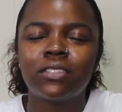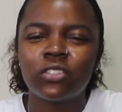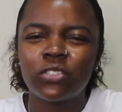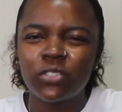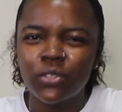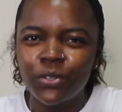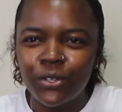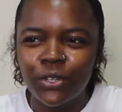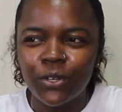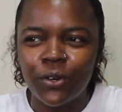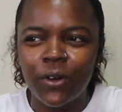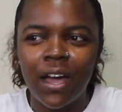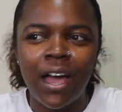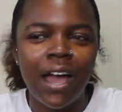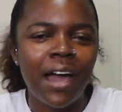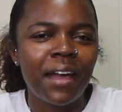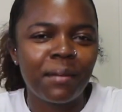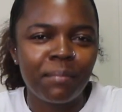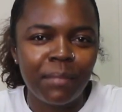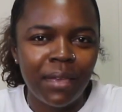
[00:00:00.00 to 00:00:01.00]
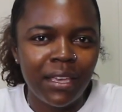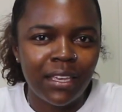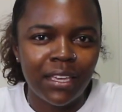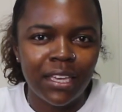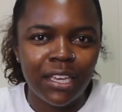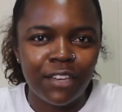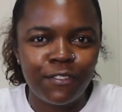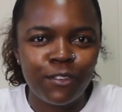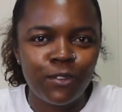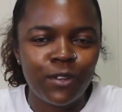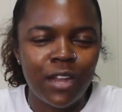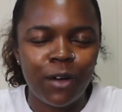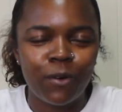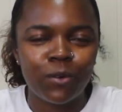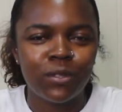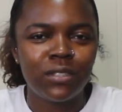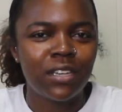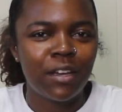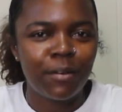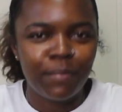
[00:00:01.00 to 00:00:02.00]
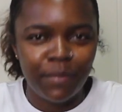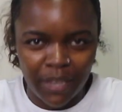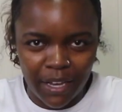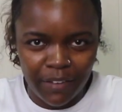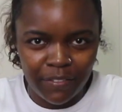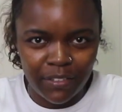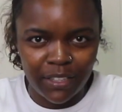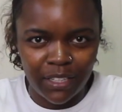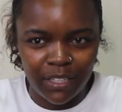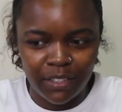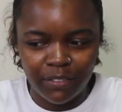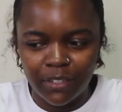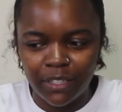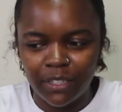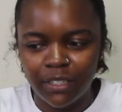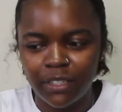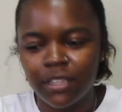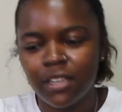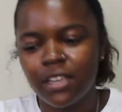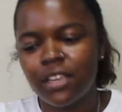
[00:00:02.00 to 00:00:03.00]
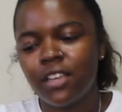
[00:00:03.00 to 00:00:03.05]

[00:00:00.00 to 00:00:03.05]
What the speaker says: tutorial on how to make it if you're not going to tell me everything, right?